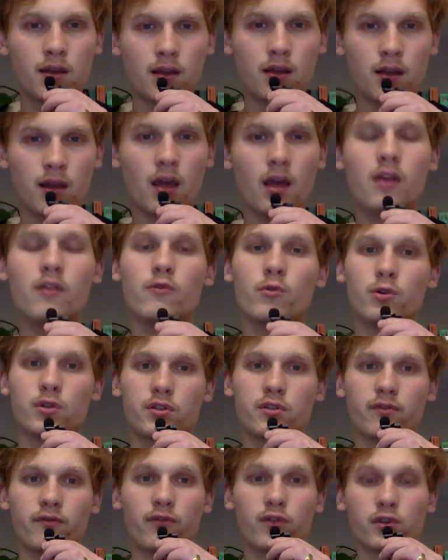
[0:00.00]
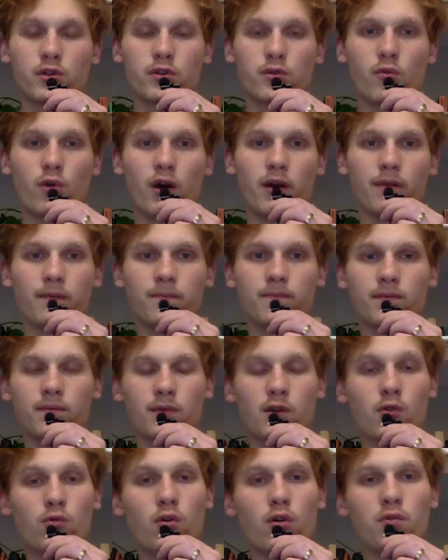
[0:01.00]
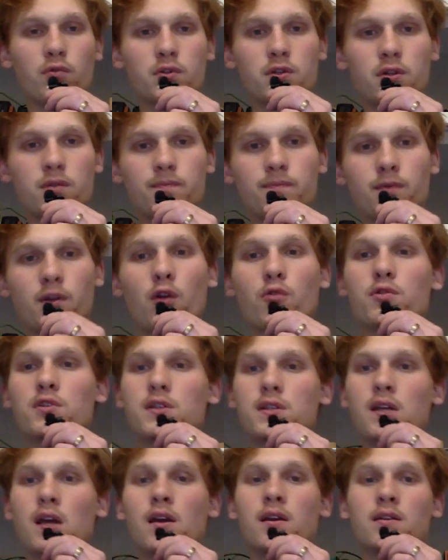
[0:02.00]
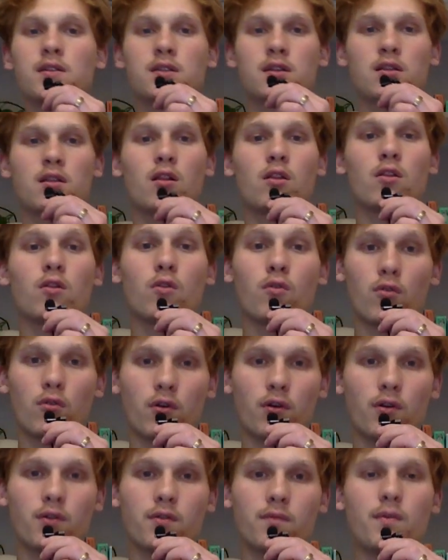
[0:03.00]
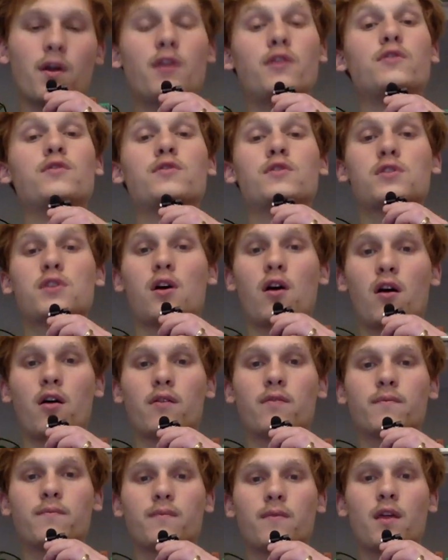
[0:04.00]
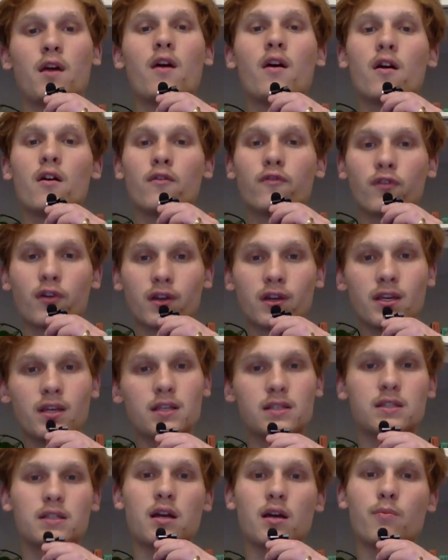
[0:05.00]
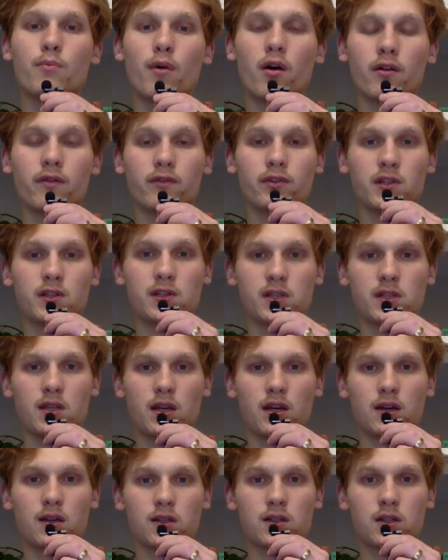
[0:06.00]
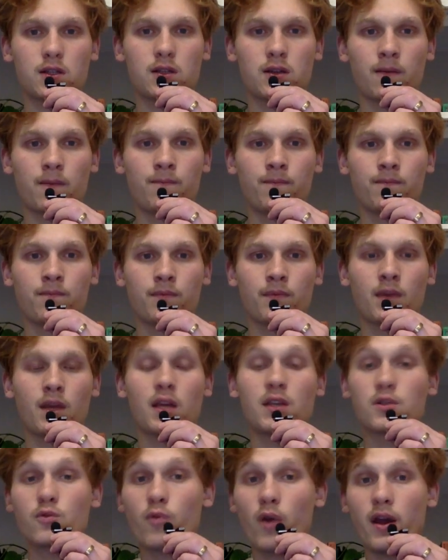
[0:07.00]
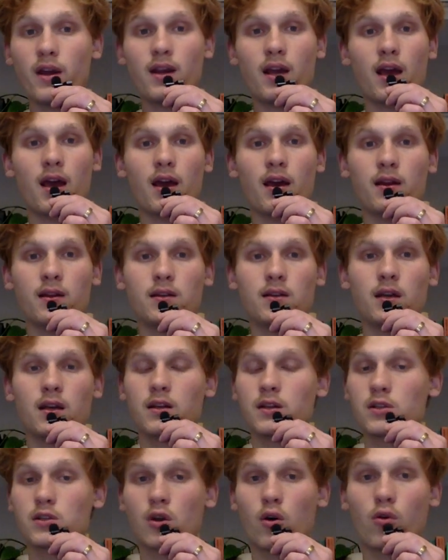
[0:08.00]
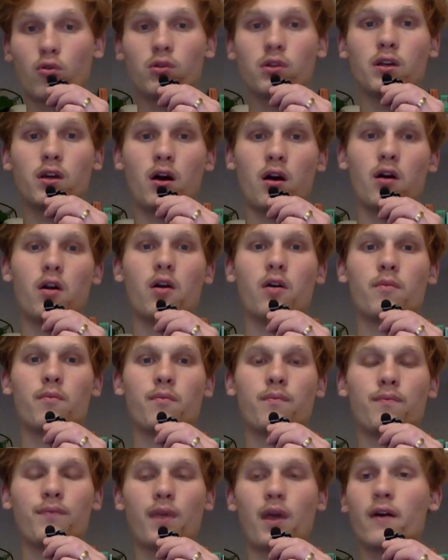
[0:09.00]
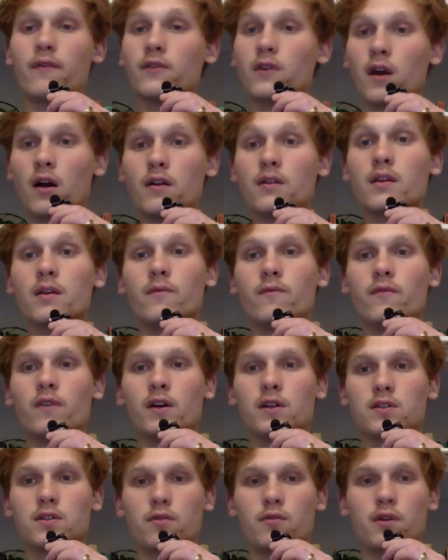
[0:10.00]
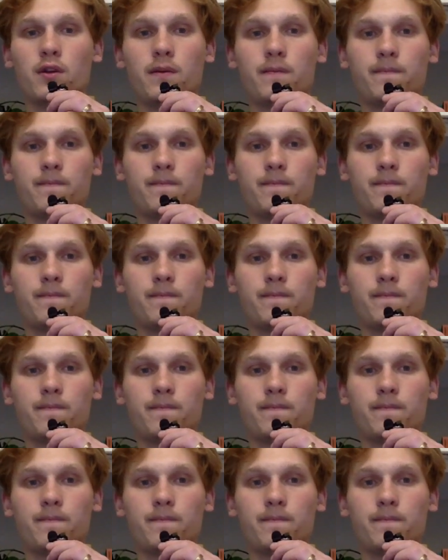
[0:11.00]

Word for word: eight verse, verse 1 quote, O sing to the Lord a new song, for he has done marvelous things. His right hand and his holy arm have gotten him victory.